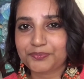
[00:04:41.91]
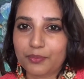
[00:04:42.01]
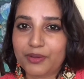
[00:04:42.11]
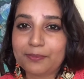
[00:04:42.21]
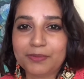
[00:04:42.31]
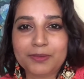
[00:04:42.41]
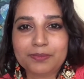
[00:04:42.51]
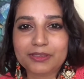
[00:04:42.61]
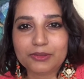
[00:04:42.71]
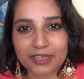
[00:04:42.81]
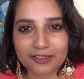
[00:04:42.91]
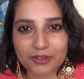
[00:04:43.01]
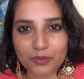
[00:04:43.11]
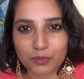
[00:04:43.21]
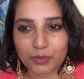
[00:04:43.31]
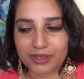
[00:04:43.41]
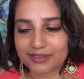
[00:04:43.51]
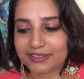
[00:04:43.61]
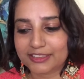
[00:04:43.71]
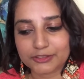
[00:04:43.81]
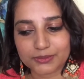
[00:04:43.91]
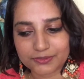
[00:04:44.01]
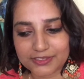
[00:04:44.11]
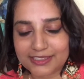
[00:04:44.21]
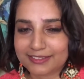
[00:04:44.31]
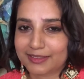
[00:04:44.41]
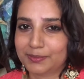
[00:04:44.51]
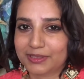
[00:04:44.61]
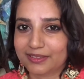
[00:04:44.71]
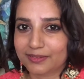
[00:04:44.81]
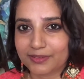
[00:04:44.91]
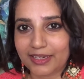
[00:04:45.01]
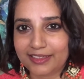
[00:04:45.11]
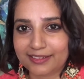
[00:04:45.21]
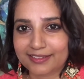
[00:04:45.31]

When people look at your work, they should feel something, right?